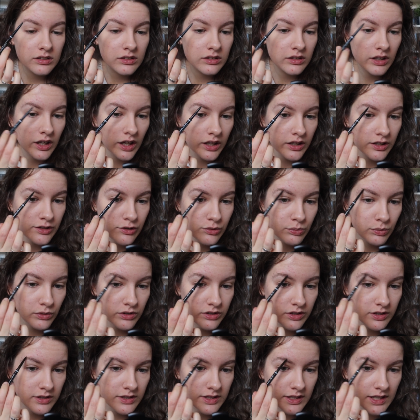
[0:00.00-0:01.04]
kind of just
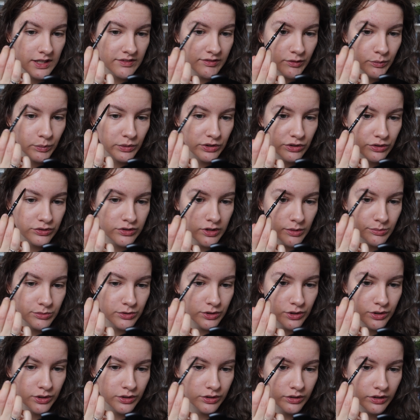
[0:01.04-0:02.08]
wanted to give a whistle-stop
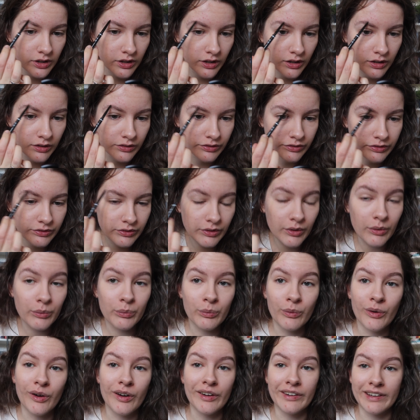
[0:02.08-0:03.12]
tour of
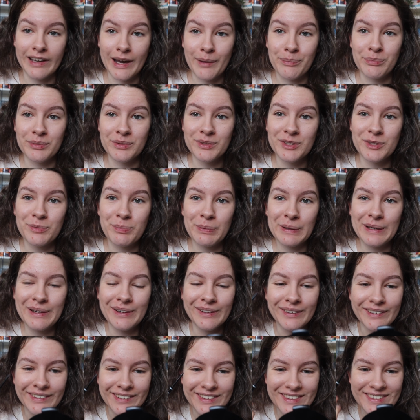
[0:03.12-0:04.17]
what had happened
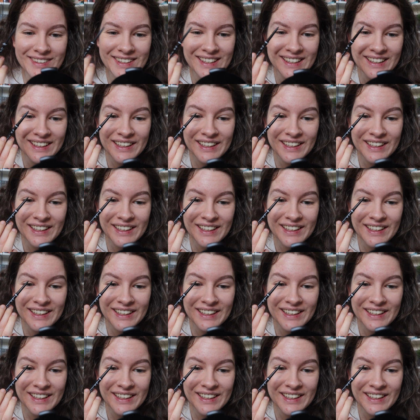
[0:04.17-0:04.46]
because